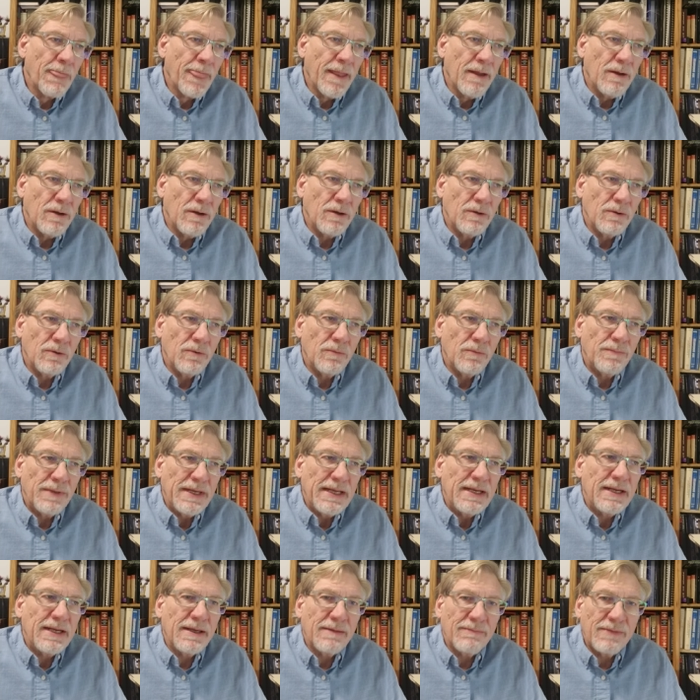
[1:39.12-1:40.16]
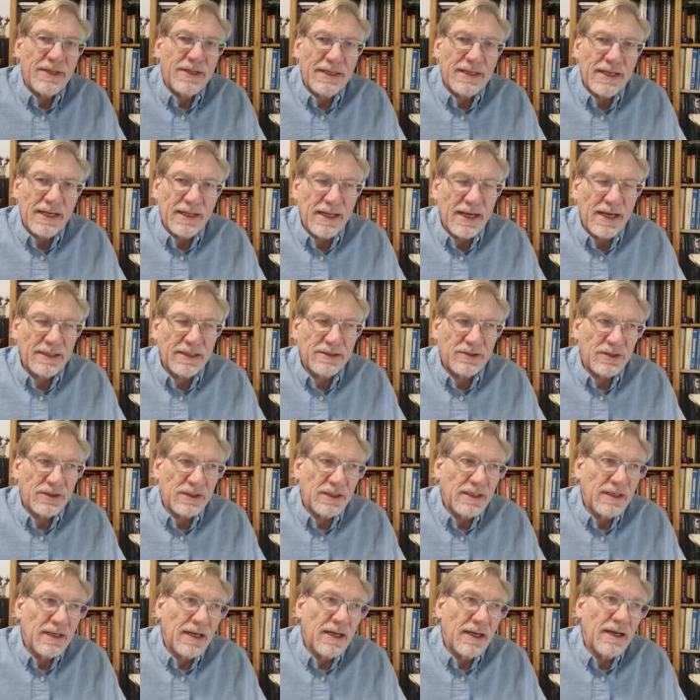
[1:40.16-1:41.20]
who beat him in the election.
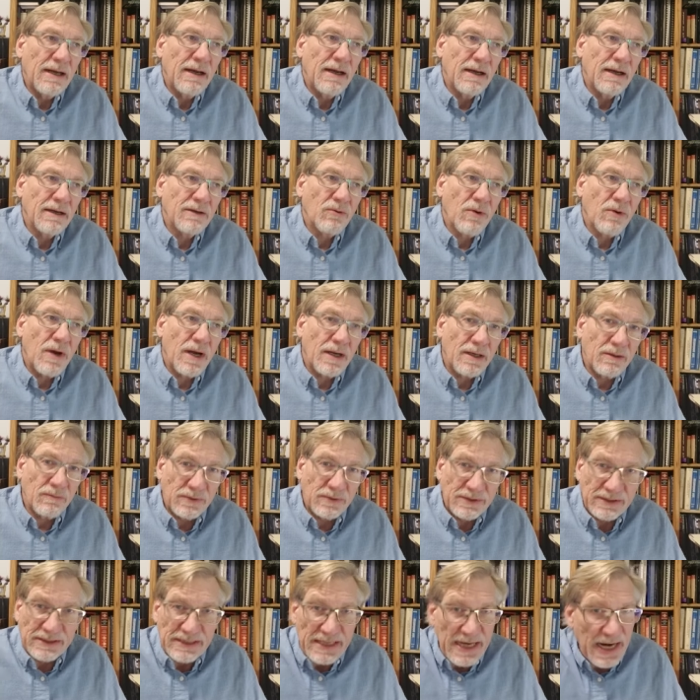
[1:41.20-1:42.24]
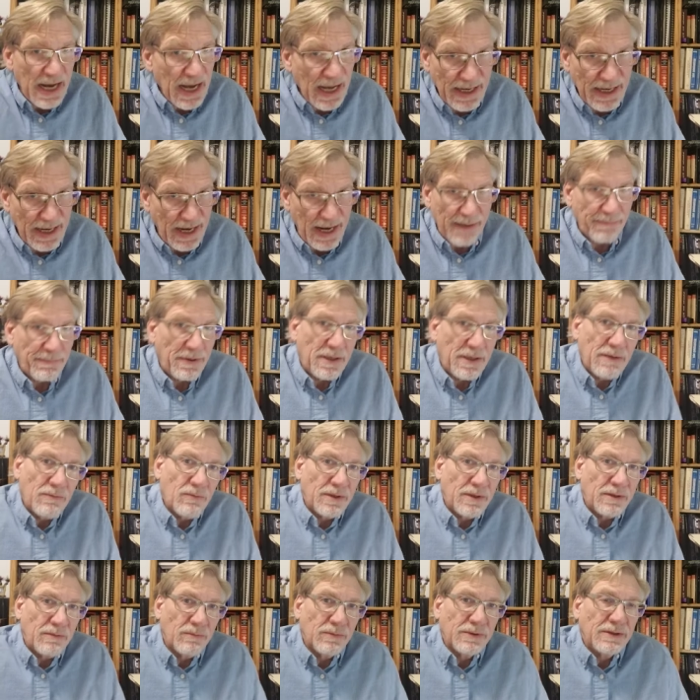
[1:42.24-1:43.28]
Uh, Crockett was not happy
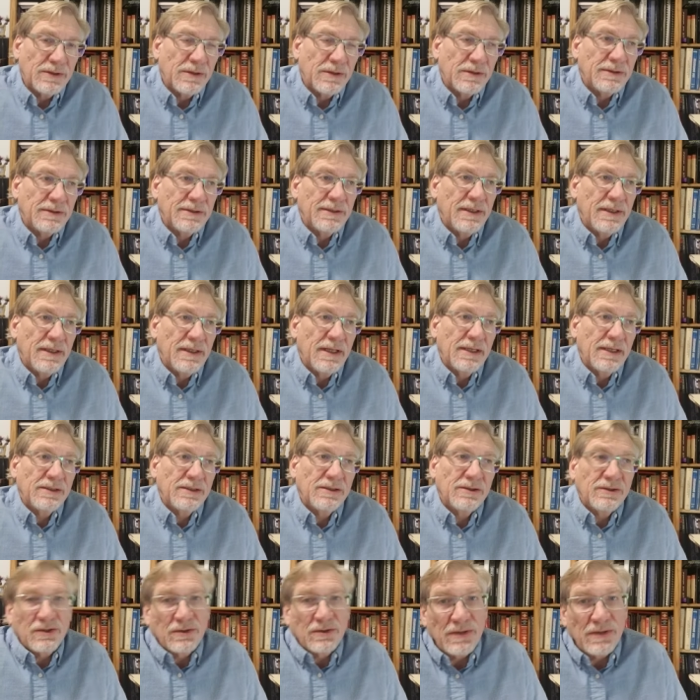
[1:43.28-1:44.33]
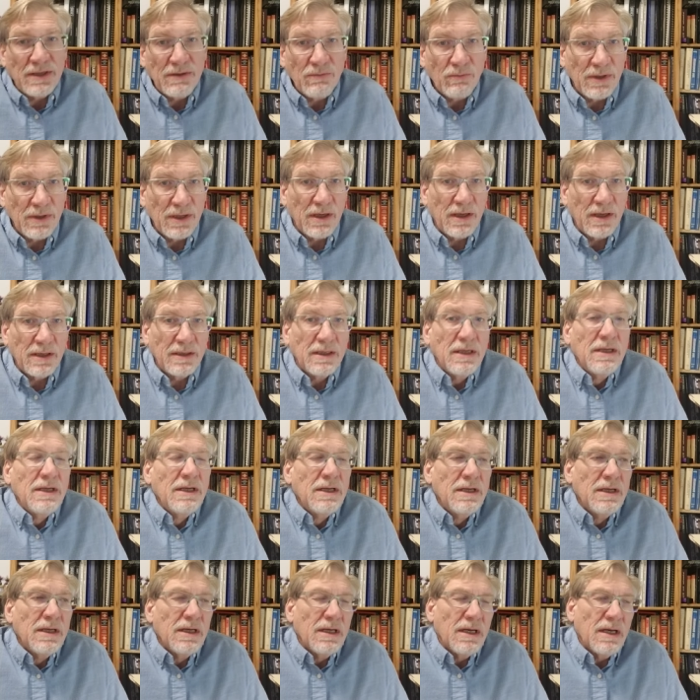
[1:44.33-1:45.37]
with the results of the election, so he went on
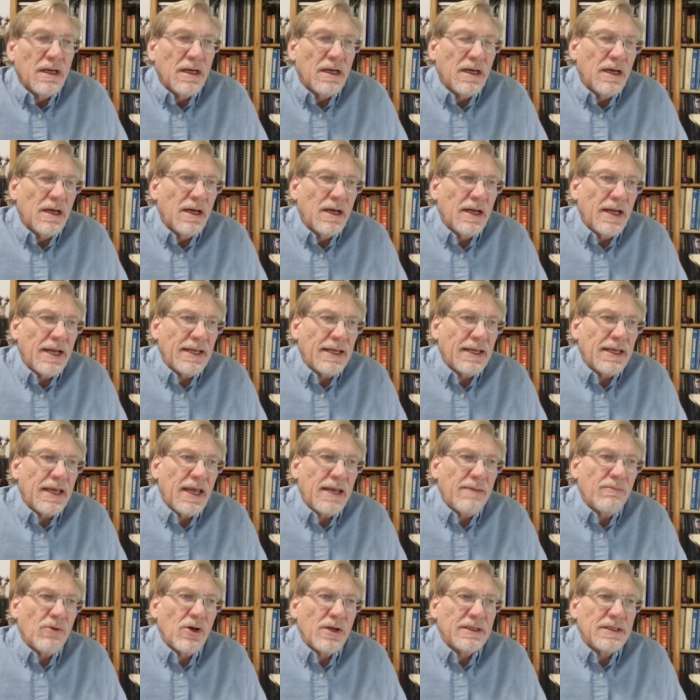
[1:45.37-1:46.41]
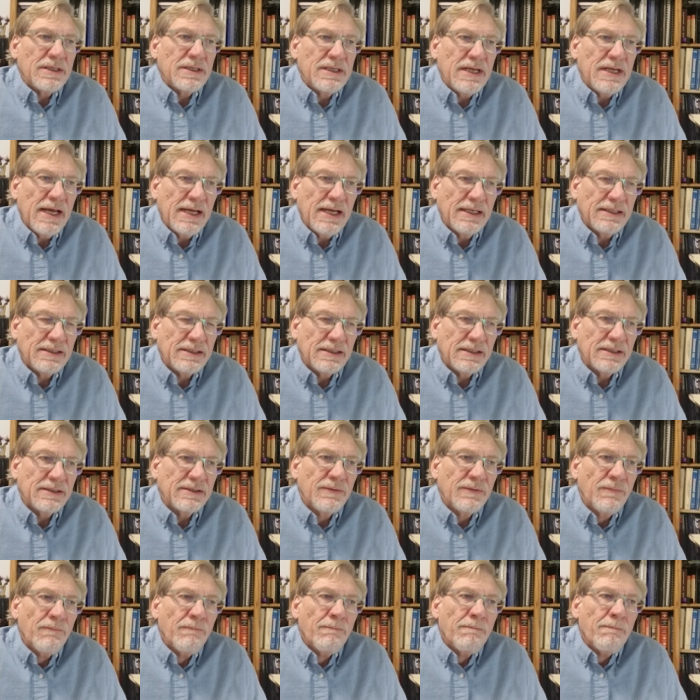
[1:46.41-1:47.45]
uh, and came on to Texas.
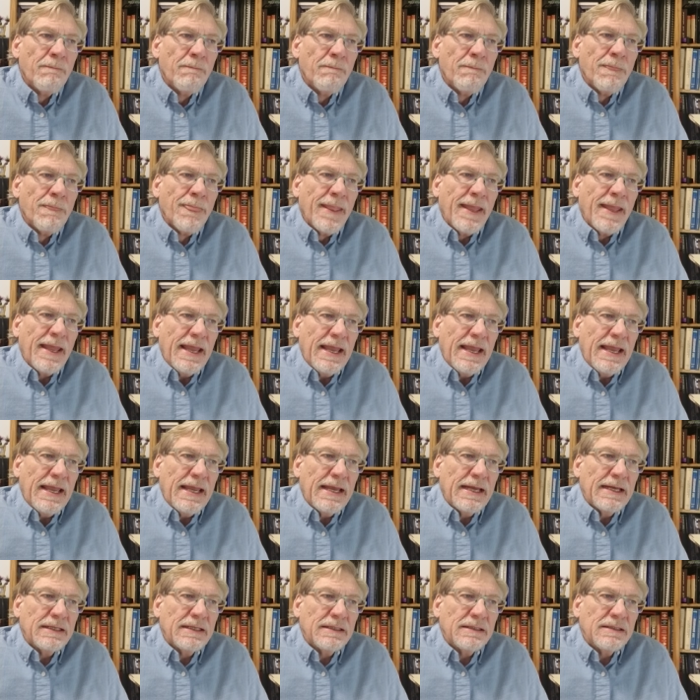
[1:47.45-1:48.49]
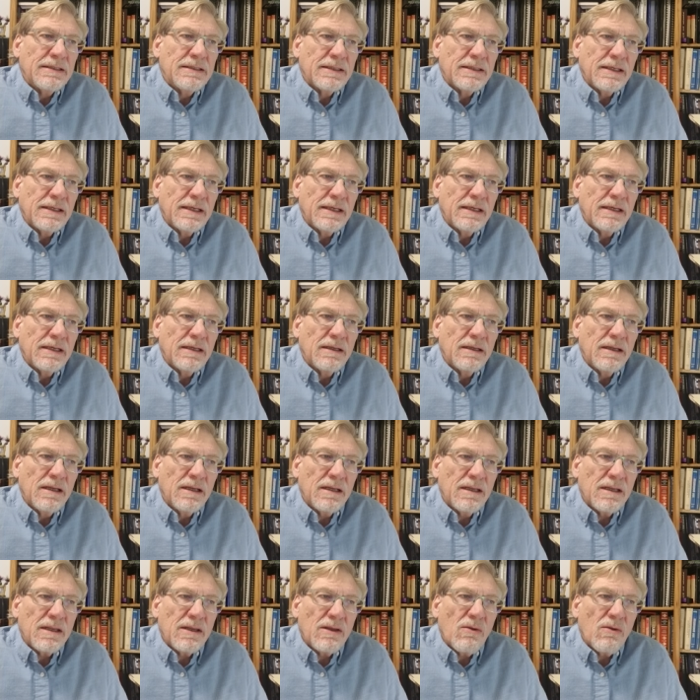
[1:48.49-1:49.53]
And uh,
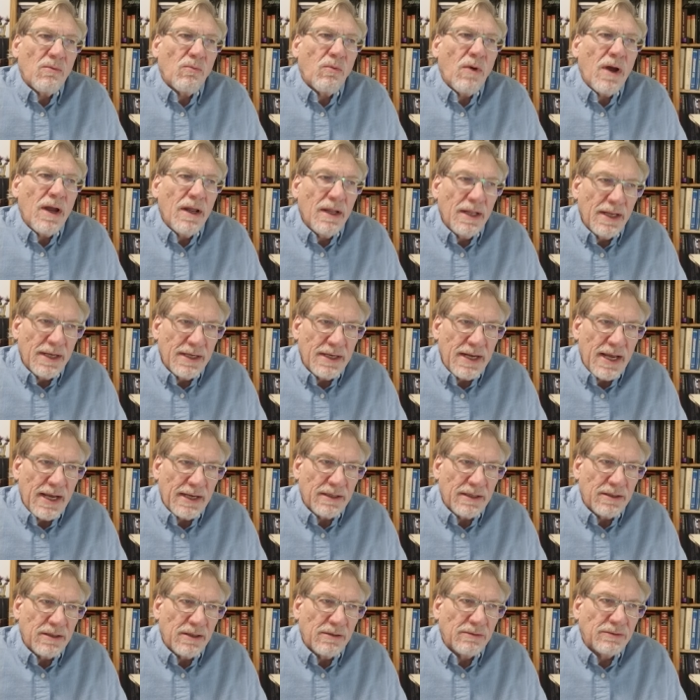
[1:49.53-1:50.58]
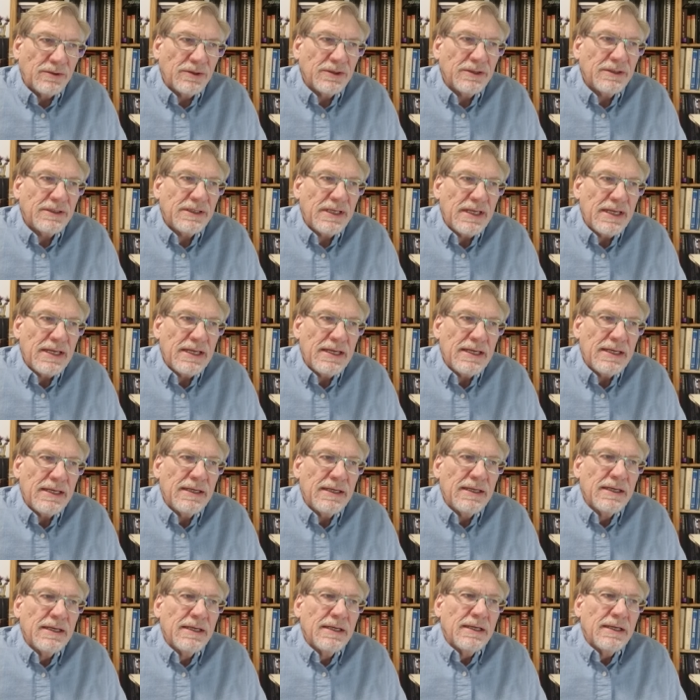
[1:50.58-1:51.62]
while in Nacogdoches, he
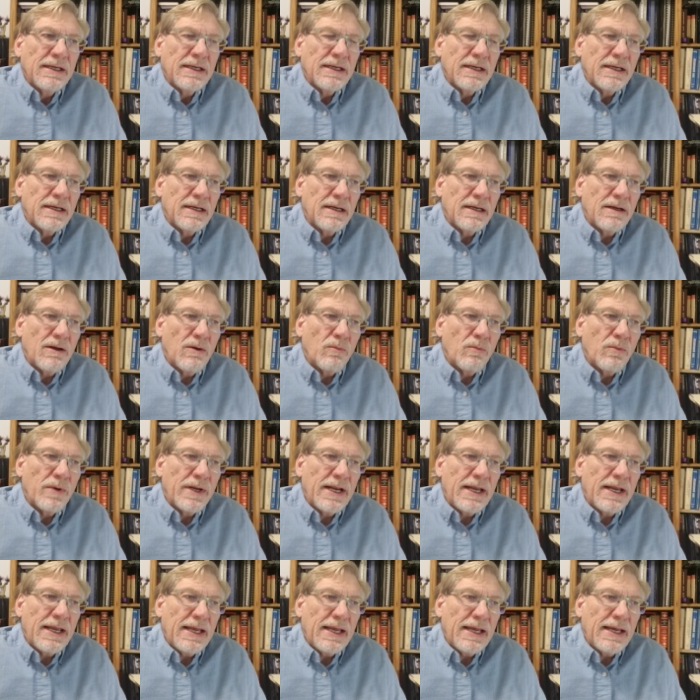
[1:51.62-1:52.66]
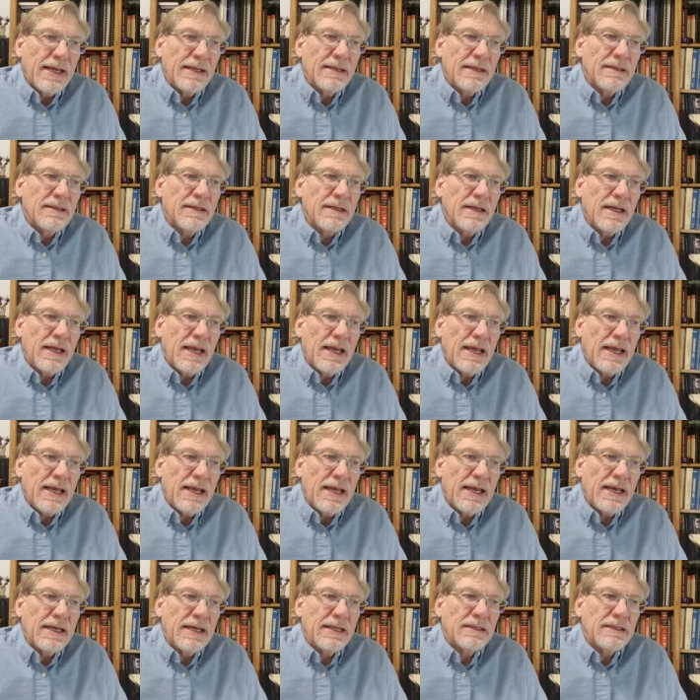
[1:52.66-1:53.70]
uh, went ahead
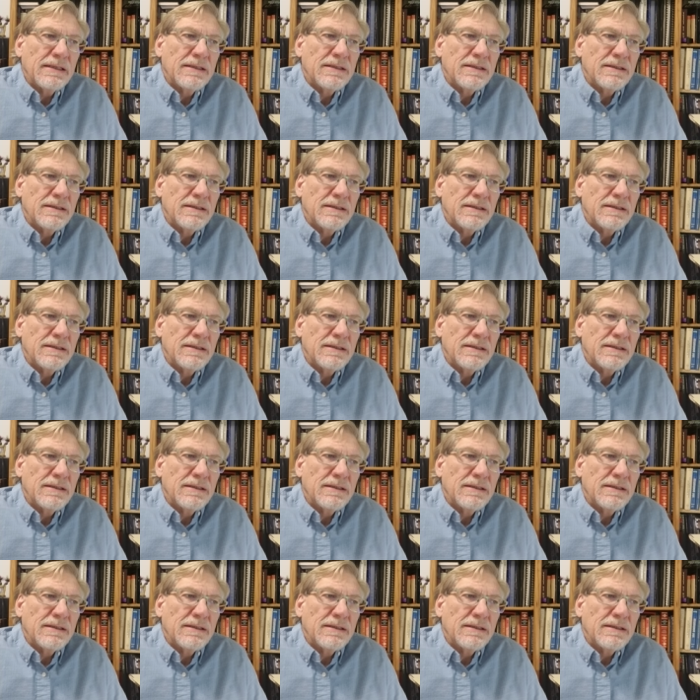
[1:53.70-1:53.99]
and